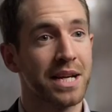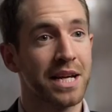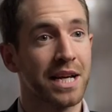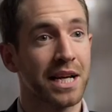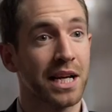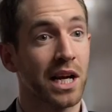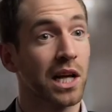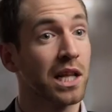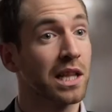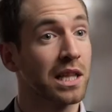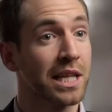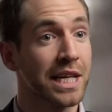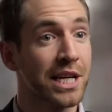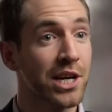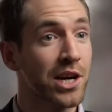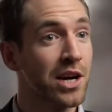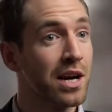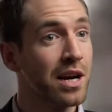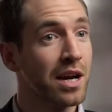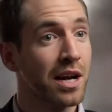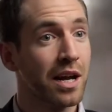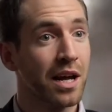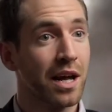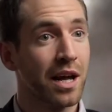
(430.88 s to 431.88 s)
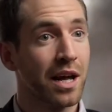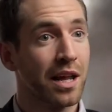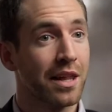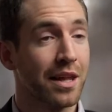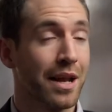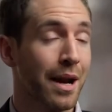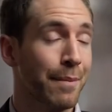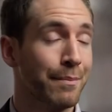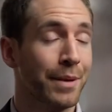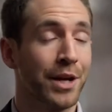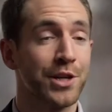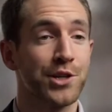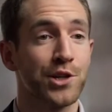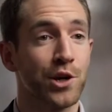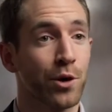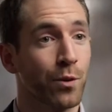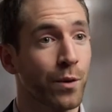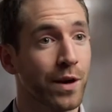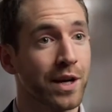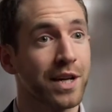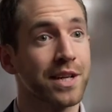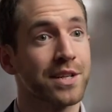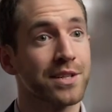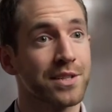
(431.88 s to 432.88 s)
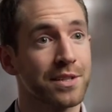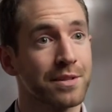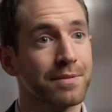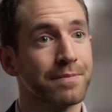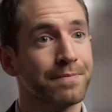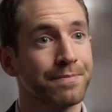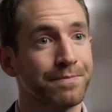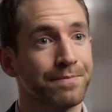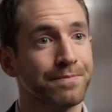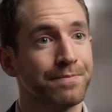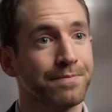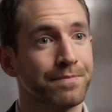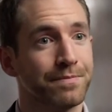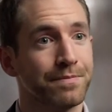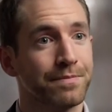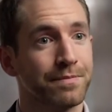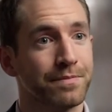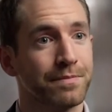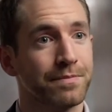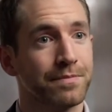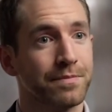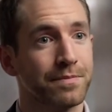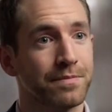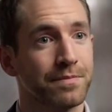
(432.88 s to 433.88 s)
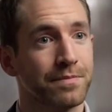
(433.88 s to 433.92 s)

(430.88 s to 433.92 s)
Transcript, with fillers: being a leader, then I'm not sure what is. Whatever your